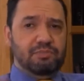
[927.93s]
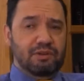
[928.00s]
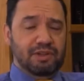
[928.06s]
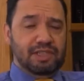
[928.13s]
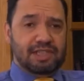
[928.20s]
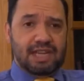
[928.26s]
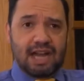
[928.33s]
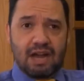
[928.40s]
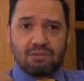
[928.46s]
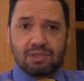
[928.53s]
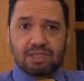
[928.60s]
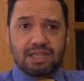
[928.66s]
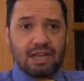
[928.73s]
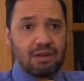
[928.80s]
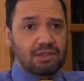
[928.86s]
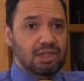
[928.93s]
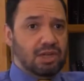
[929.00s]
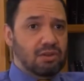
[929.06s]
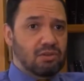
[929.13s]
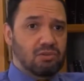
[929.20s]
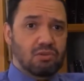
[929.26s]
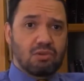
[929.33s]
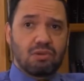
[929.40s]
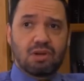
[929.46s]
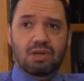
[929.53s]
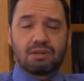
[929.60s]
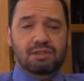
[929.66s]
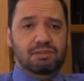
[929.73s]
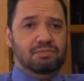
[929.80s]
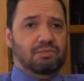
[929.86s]
Before. Scott was downtown right. Aurora.
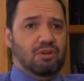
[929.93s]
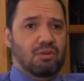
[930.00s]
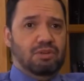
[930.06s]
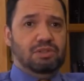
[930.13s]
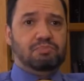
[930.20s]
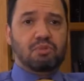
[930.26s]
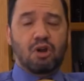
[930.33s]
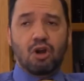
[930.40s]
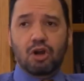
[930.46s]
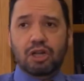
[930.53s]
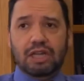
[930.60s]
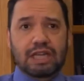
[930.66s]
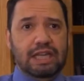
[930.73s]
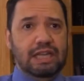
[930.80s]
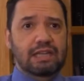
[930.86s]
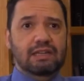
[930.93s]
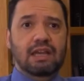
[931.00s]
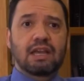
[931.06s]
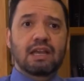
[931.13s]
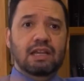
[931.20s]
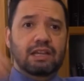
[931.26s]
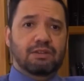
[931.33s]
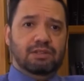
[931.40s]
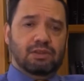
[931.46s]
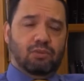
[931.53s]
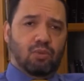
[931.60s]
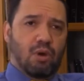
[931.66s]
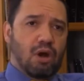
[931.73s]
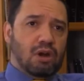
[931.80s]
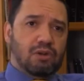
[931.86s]
There's always parking. There's a
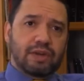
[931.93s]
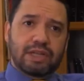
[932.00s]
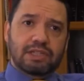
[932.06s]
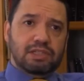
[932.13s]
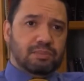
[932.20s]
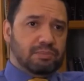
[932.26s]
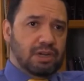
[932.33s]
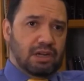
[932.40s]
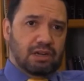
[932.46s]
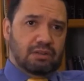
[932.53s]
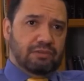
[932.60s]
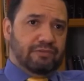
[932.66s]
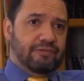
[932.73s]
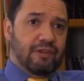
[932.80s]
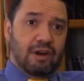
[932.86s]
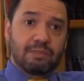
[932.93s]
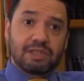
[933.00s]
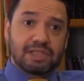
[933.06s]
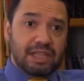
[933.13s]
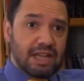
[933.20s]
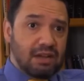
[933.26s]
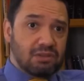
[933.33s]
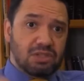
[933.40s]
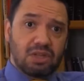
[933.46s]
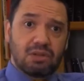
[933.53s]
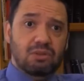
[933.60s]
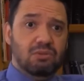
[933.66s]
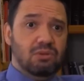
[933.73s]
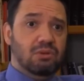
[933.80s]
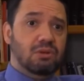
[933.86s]
Walgreens uh, pharmacy downtown
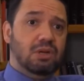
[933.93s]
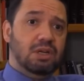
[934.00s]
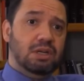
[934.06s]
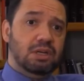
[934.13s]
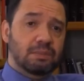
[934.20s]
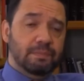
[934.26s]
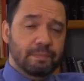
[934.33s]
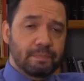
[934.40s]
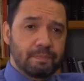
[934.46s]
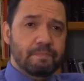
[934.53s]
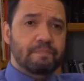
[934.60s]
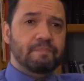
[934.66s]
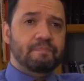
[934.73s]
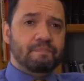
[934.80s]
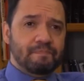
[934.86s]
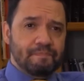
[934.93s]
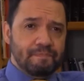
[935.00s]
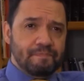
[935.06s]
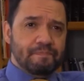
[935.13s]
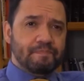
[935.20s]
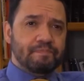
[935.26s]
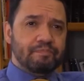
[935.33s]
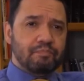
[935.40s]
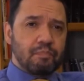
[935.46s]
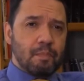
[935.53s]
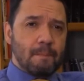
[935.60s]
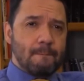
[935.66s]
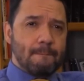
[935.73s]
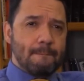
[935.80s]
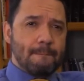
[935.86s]
Aurora. What is
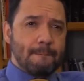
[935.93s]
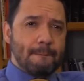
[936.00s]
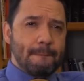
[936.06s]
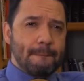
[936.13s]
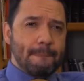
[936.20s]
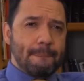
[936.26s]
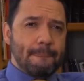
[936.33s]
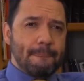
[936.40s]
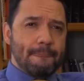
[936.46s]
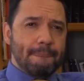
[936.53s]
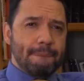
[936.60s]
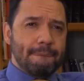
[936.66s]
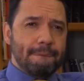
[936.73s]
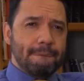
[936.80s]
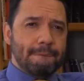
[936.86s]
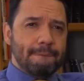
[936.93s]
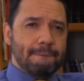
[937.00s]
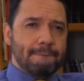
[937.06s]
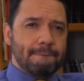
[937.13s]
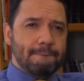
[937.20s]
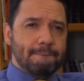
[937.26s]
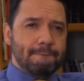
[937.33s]
Aurora's biggest strength?